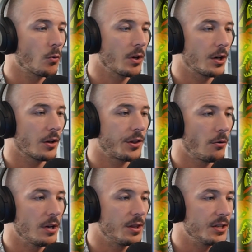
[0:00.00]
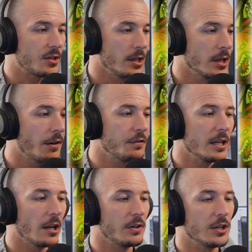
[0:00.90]
We're going to throw in these lovely,
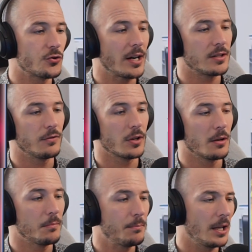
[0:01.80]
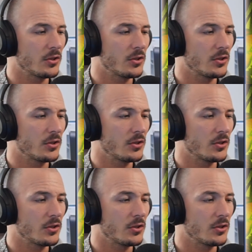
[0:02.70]
lovely, attractive looking people.